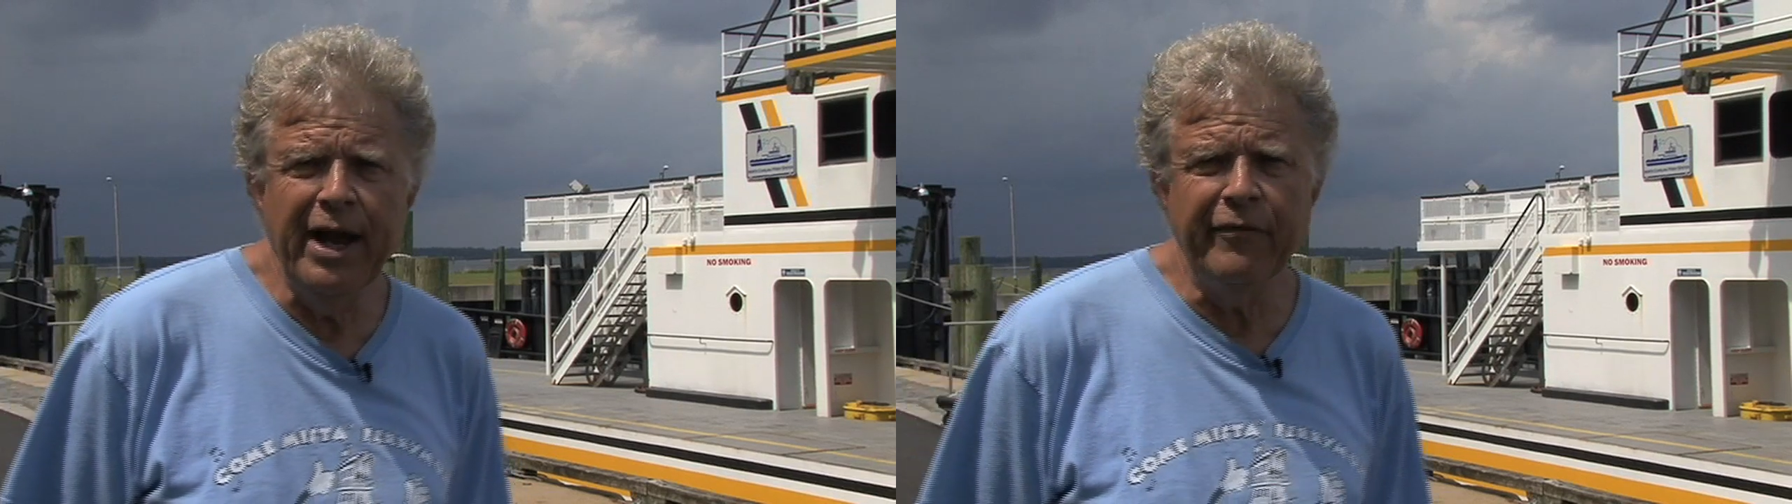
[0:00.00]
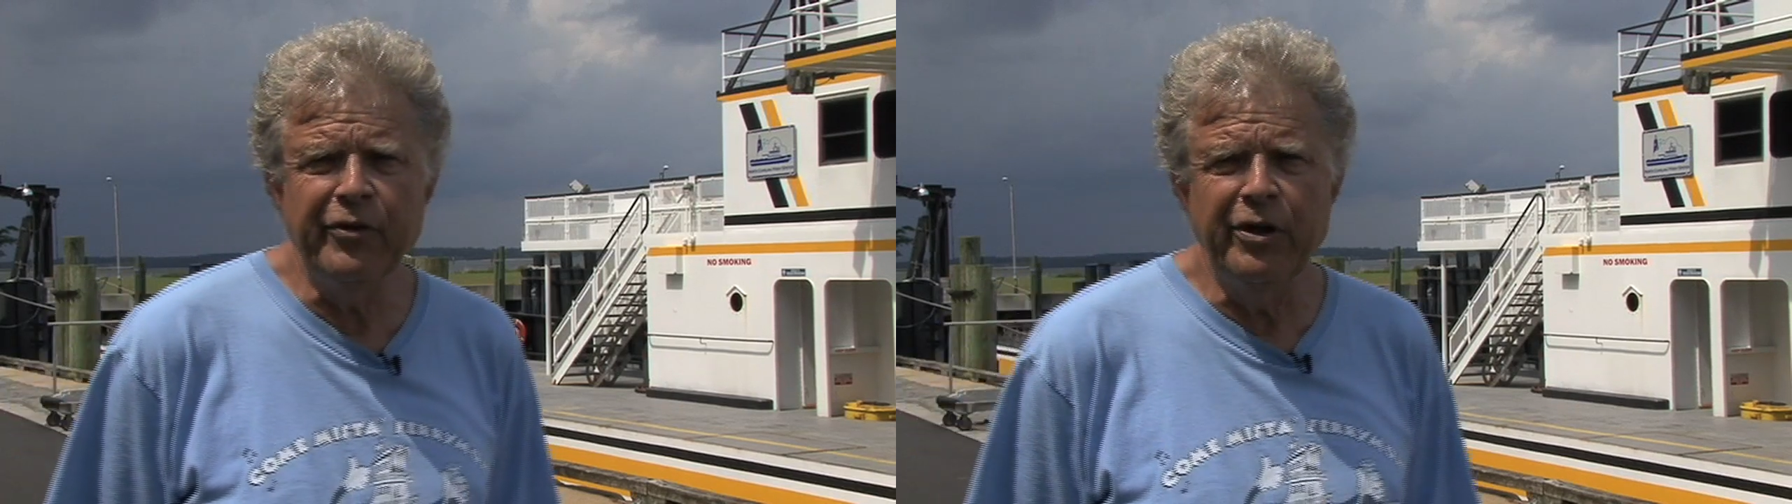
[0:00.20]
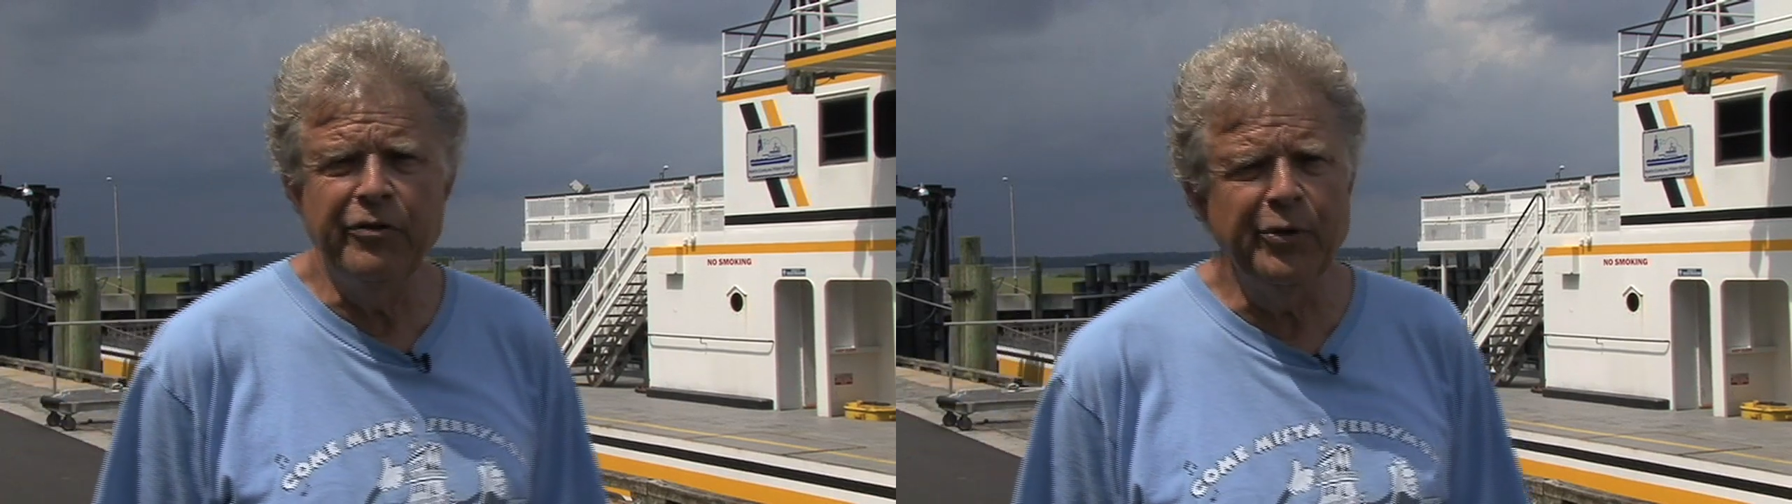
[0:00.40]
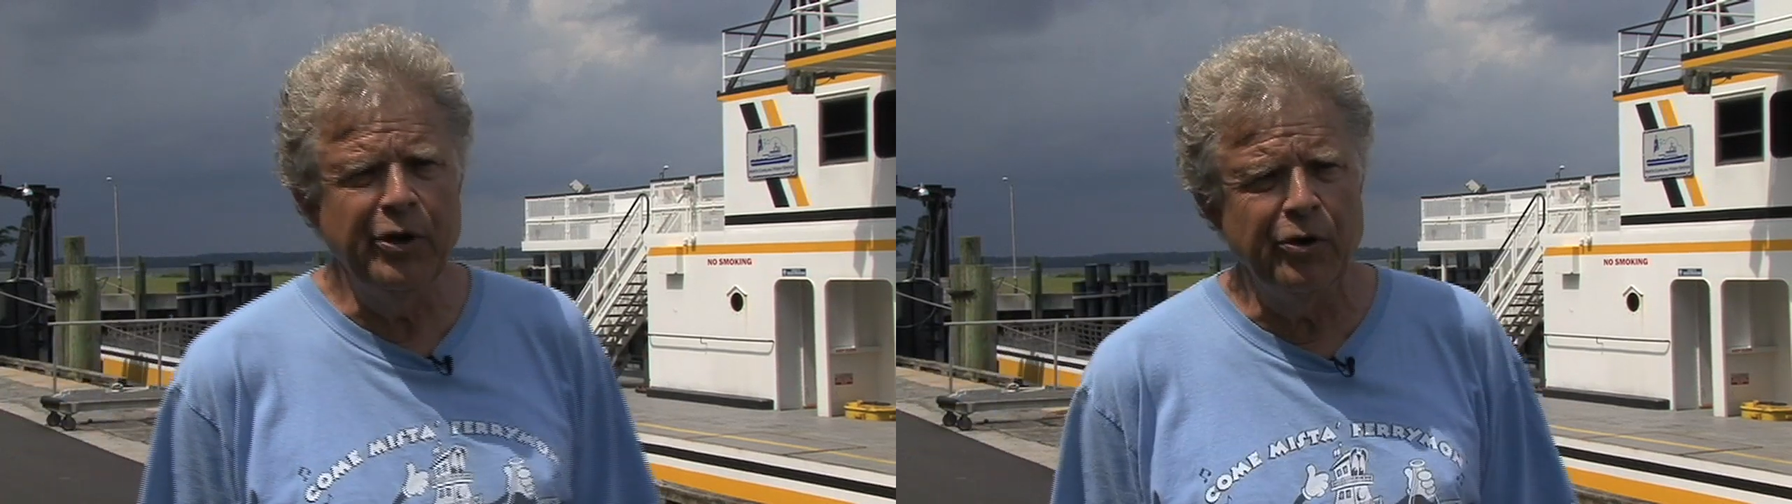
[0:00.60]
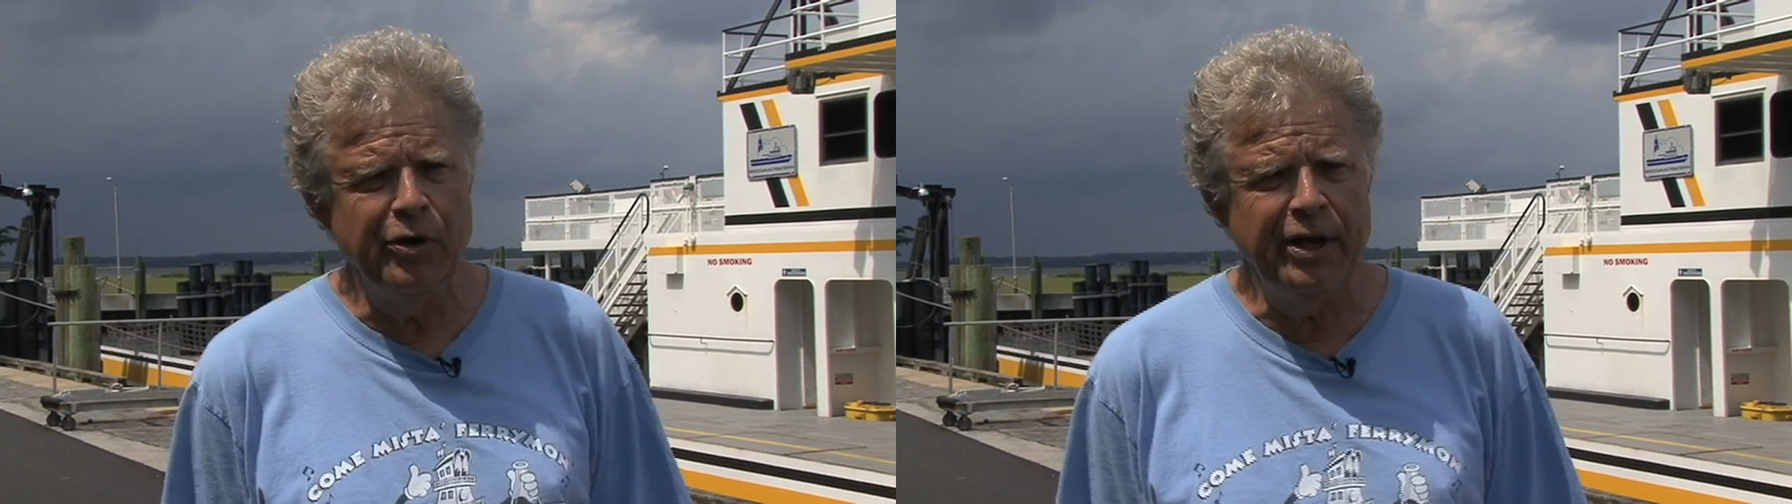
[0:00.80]
after the three
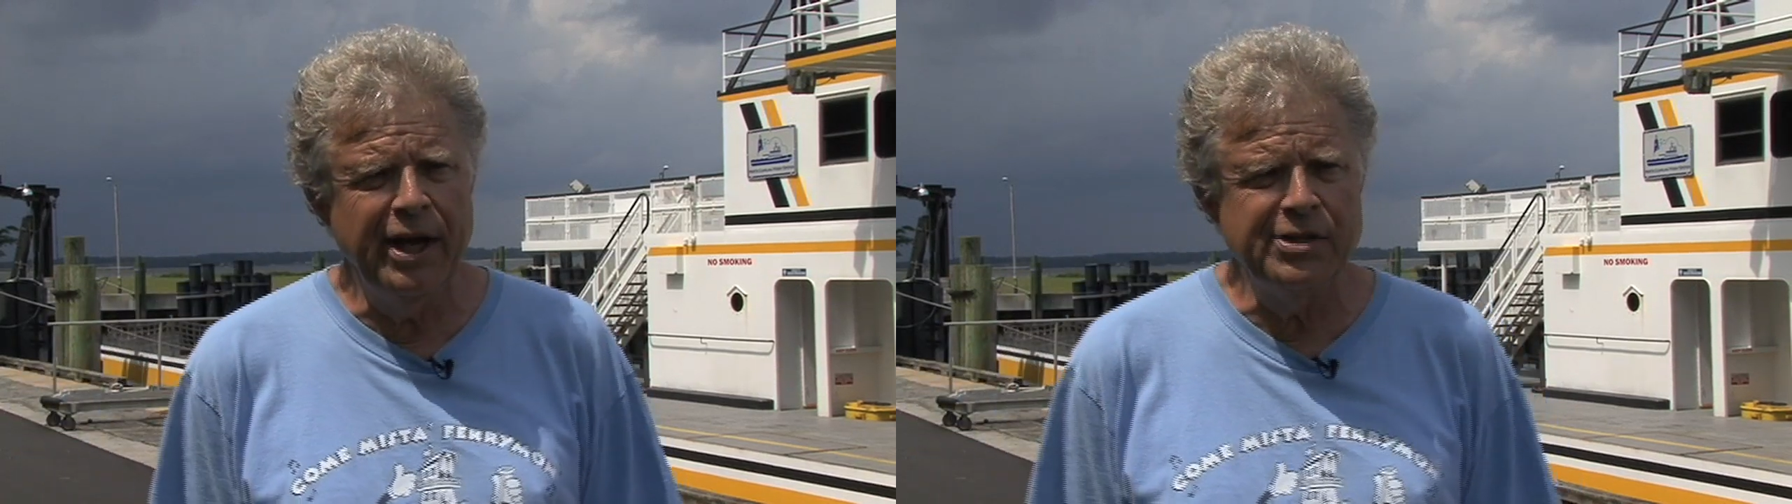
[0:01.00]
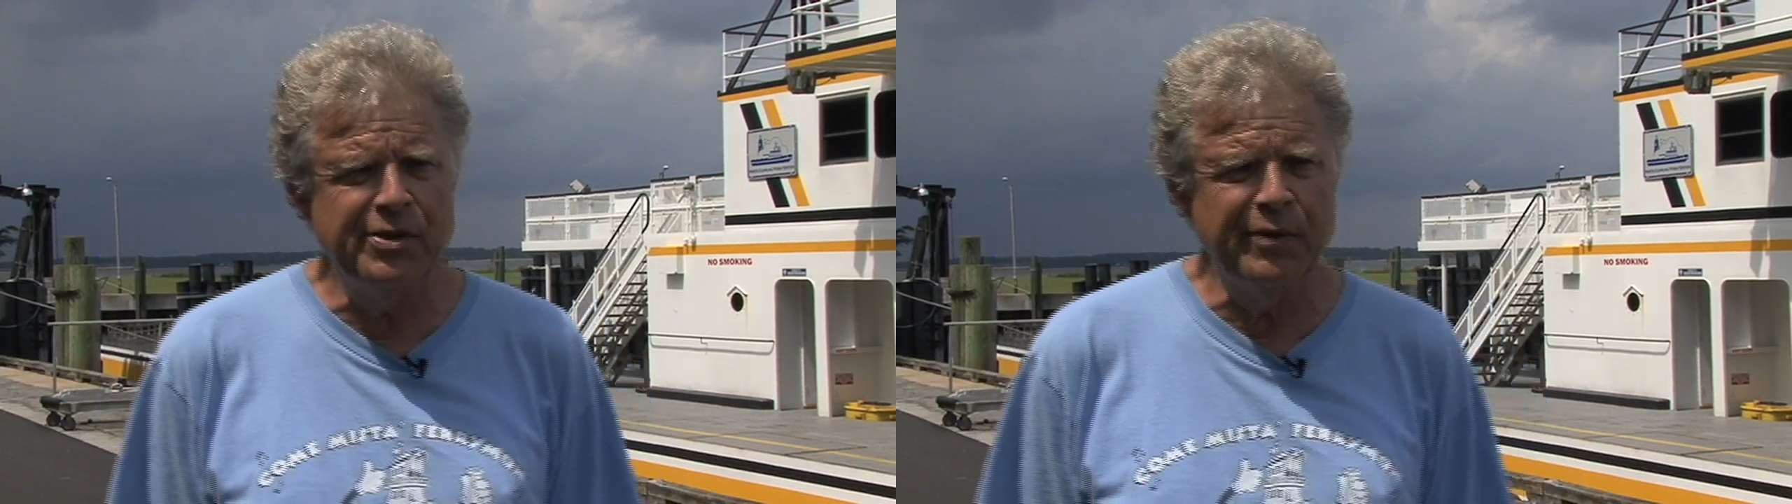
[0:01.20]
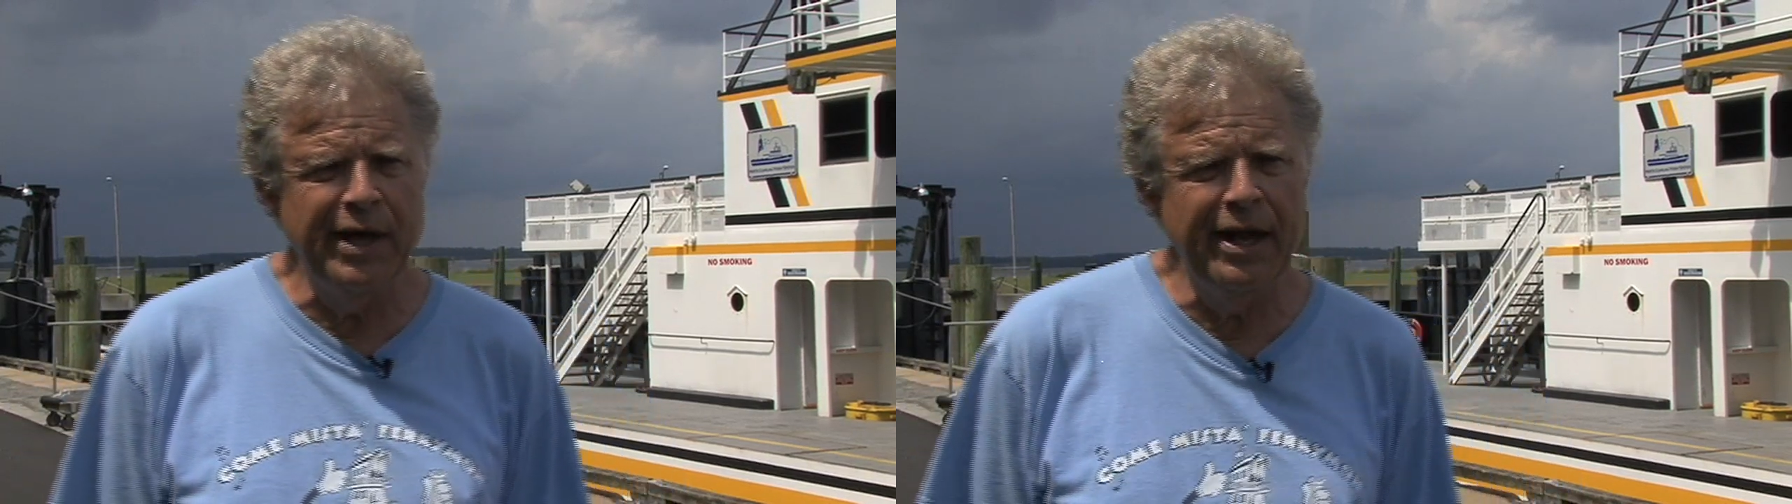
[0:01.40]
hurricanes that we